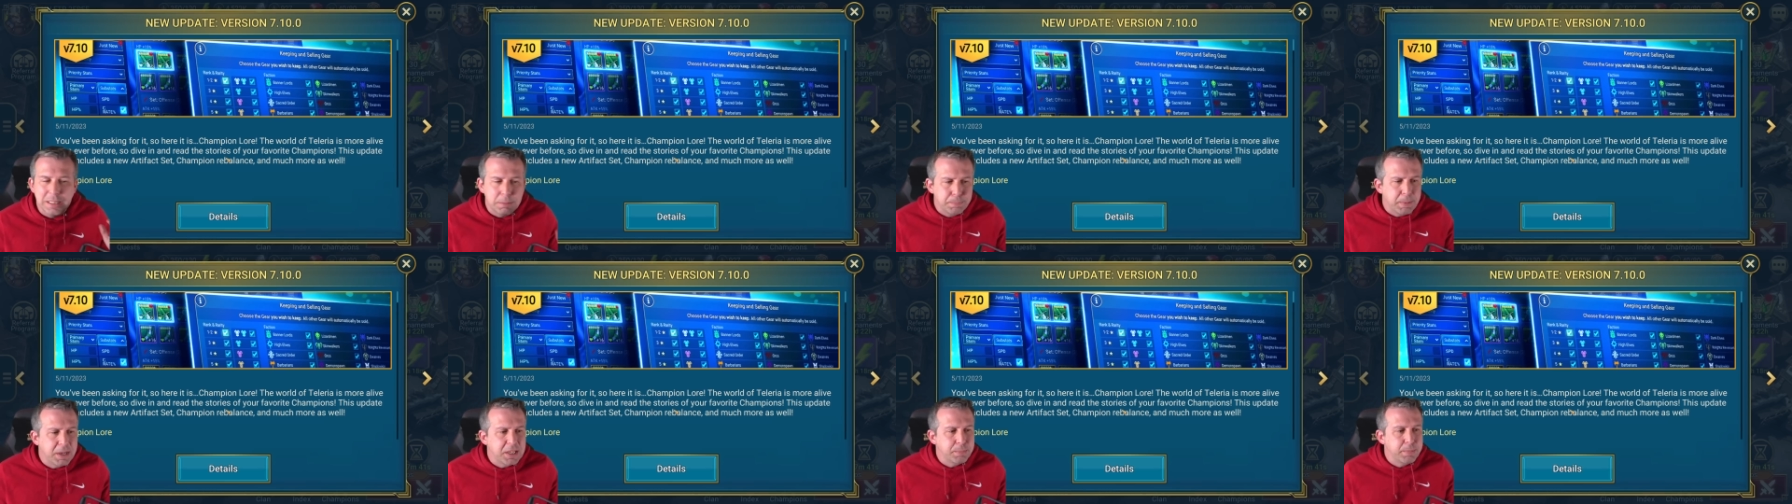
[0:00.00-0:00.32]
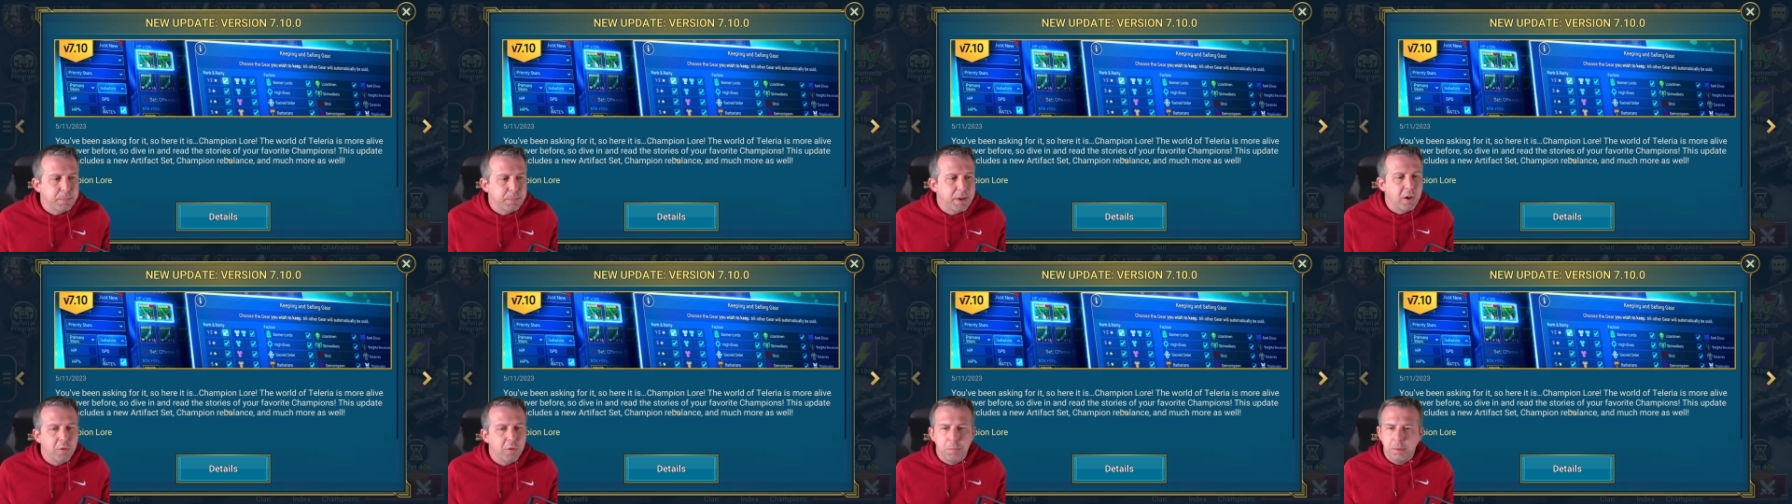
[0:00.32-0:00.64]
it's
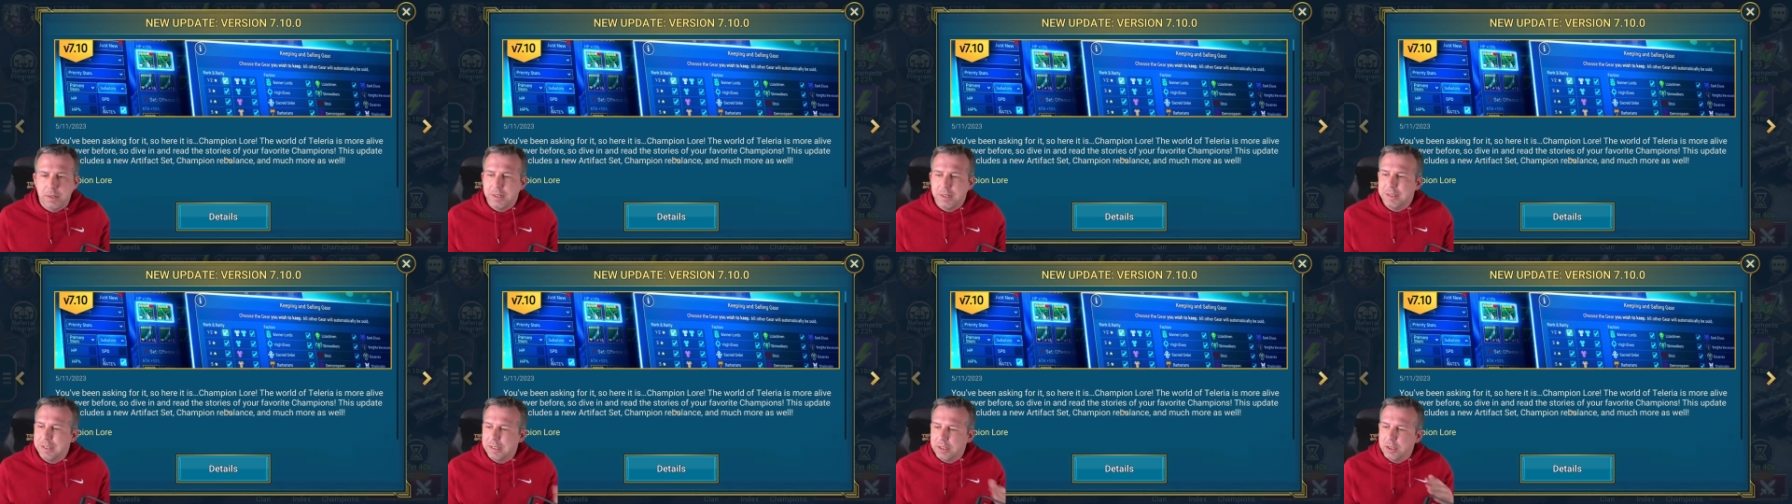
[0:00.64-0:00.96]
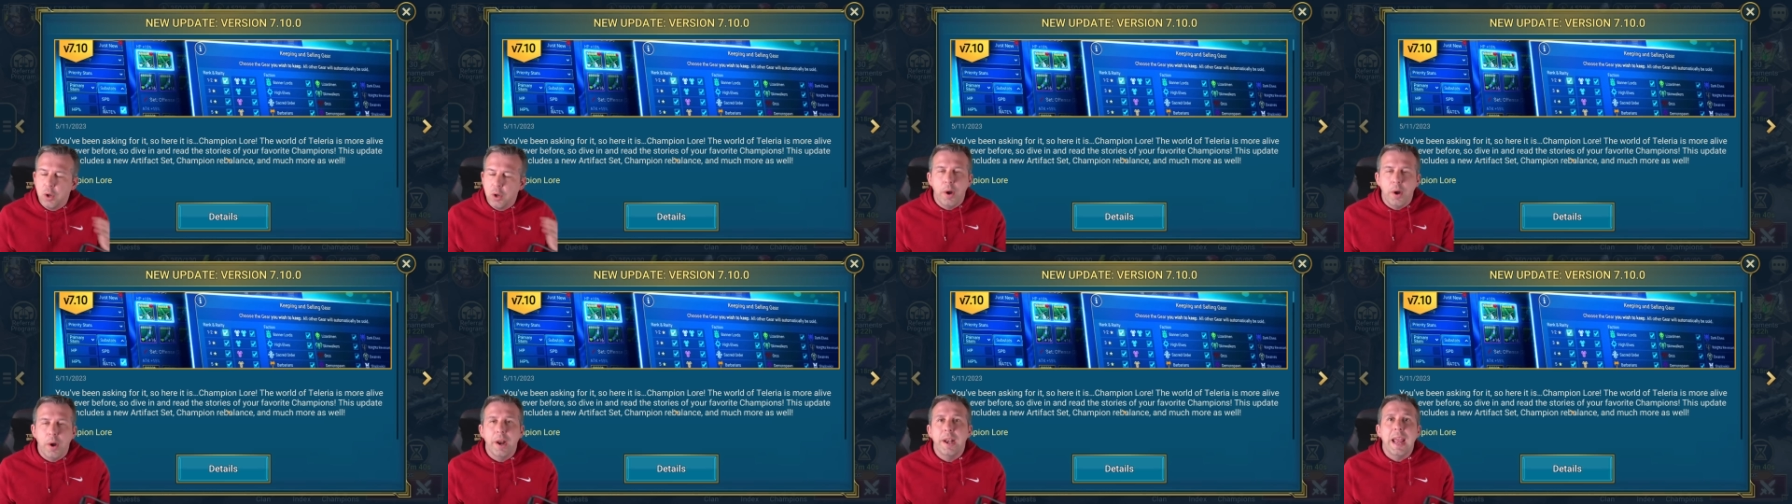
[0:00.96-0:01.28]
pissed me off because
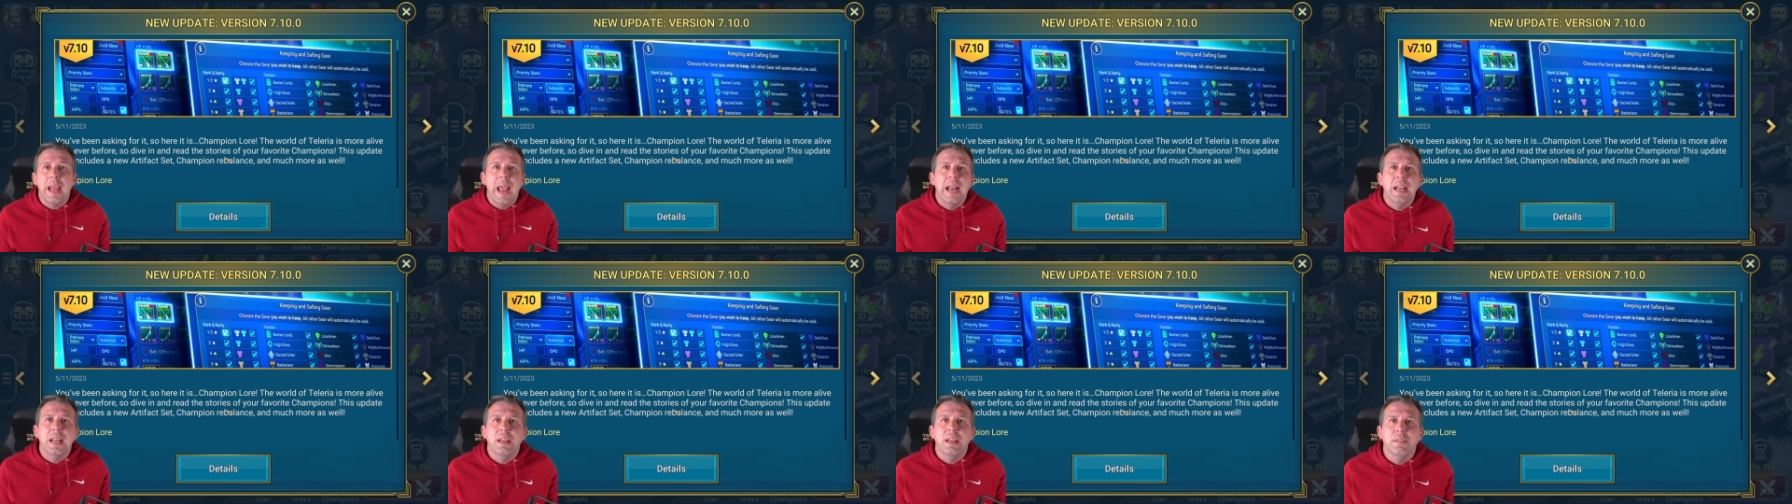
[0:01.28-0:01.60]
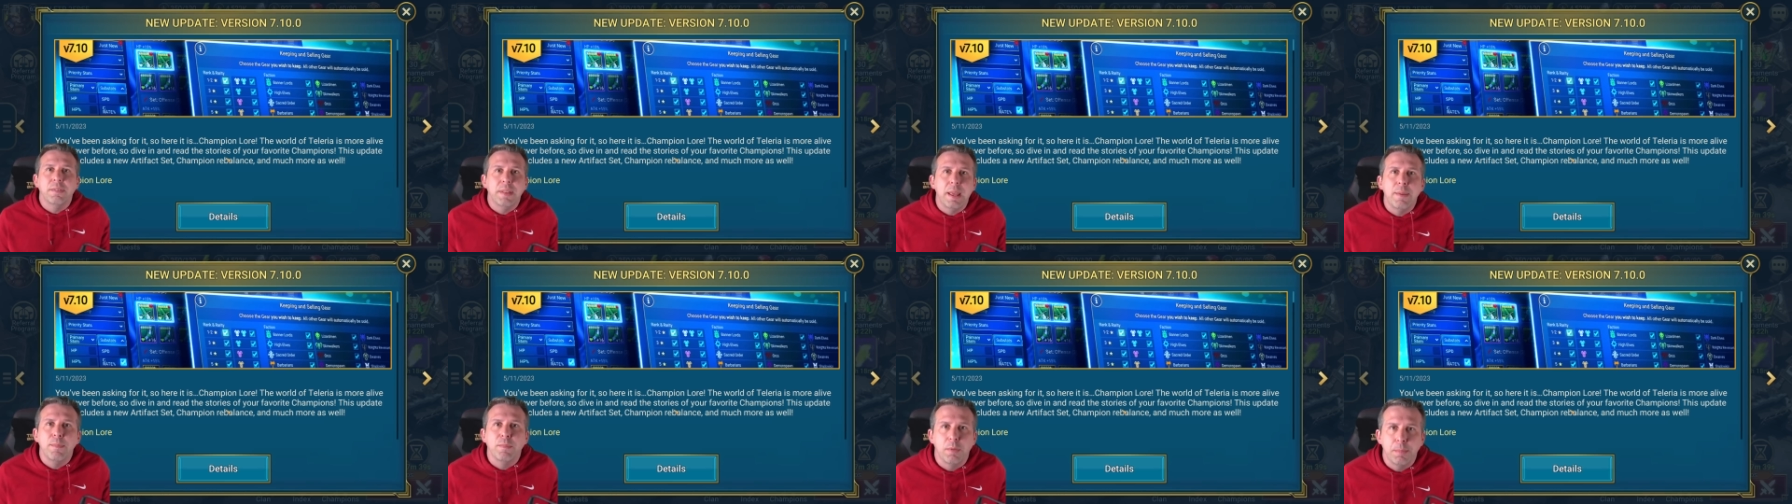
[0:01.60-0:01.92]
it's not in any
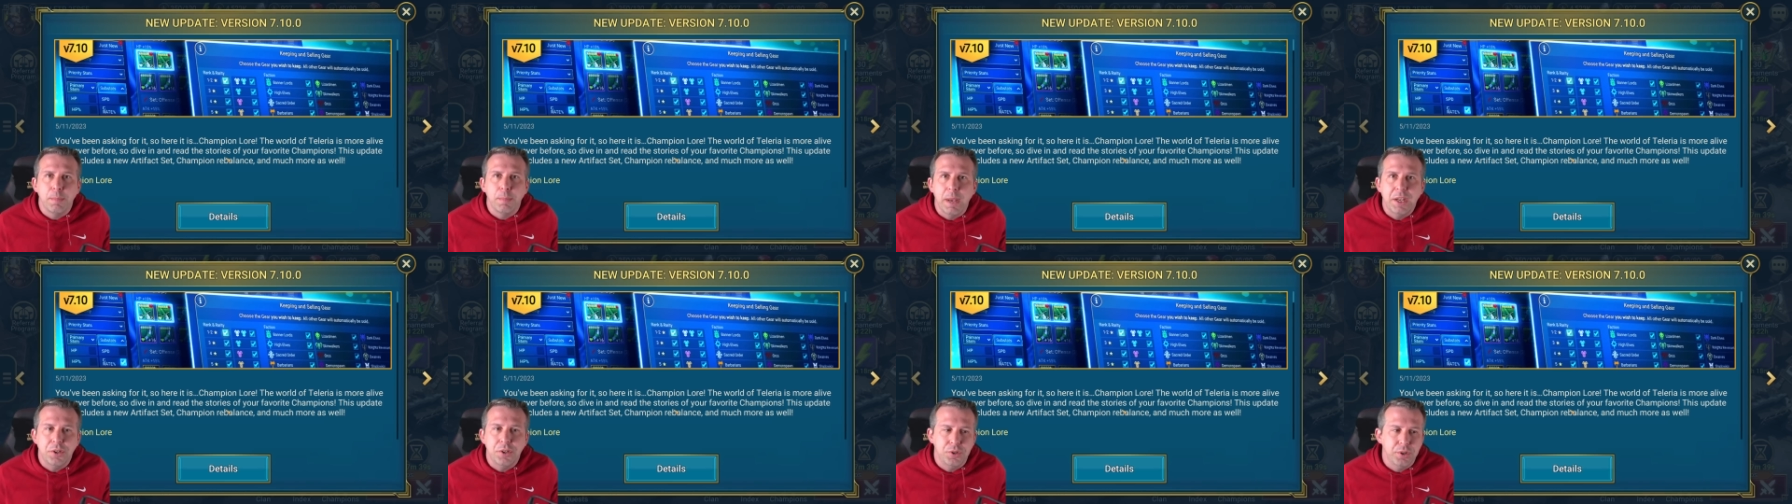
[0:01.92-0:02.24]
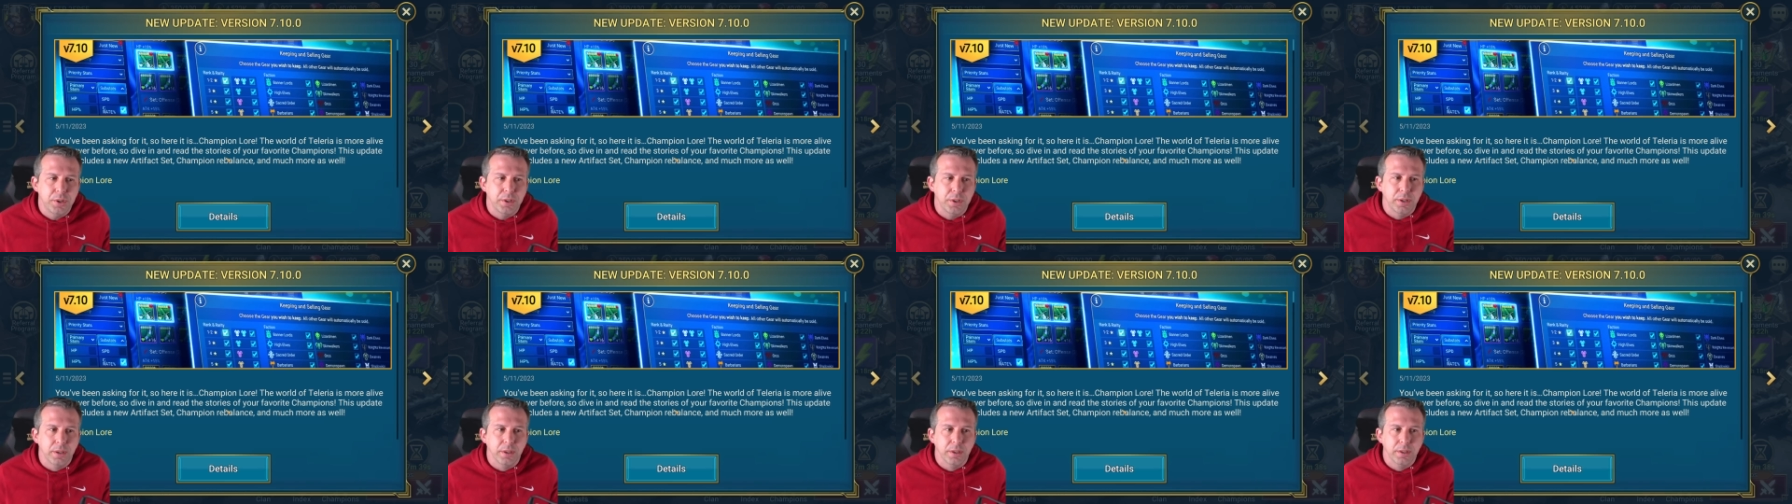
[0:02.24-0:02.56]
of the
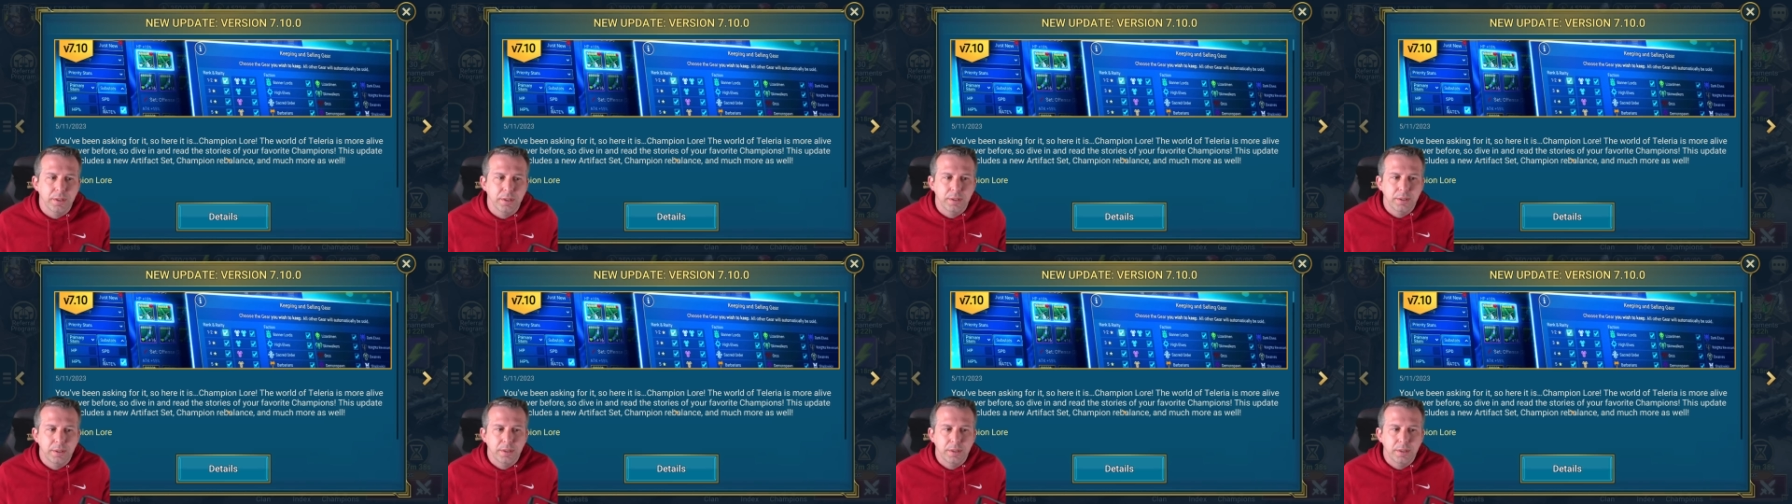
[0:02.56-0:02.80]
information.